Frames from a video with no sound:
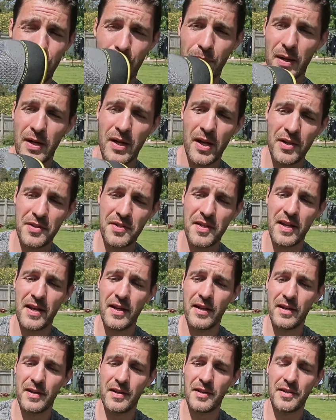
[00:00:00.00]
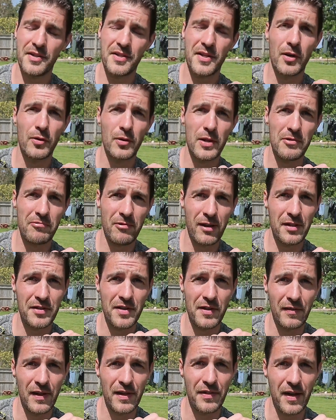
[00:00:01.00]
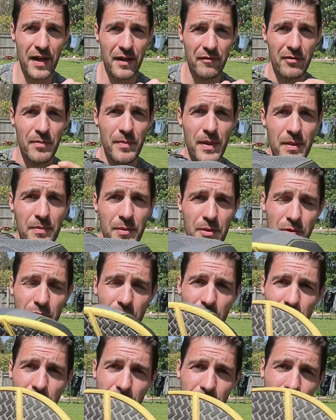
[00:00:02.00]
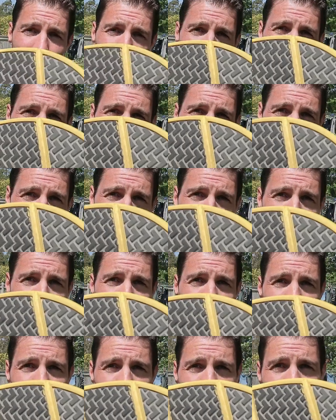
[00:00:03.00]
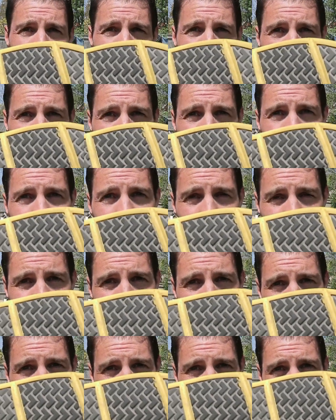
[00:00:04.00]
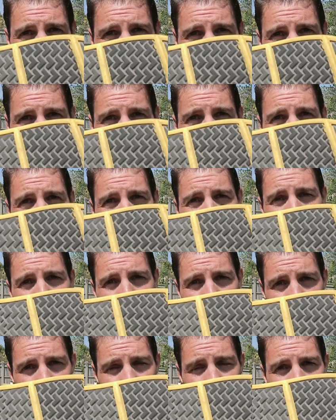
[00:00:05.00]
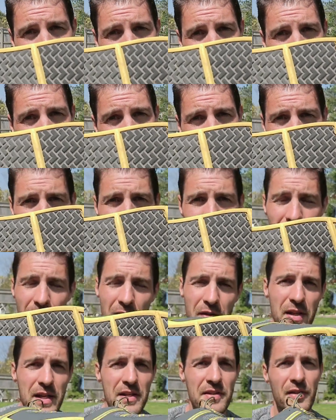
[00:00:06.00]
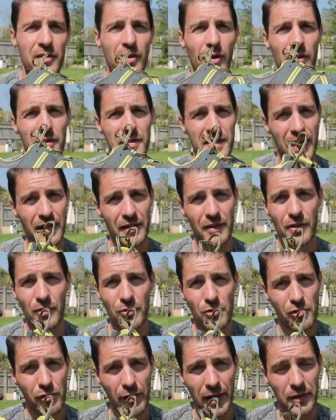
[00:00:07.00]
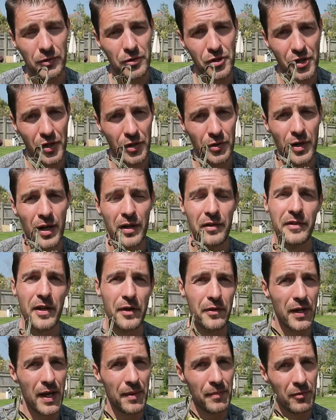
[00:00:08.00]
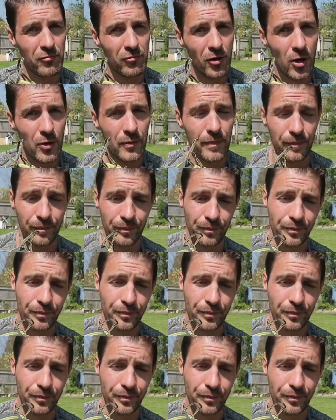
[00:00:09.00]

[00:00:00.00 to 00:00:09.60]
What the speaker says: because the sole is relatively thick for a minimal shoe, you're going to be able to run comfortably on all surfaces. Now these are not a technical trail shoe, don't get me wrong,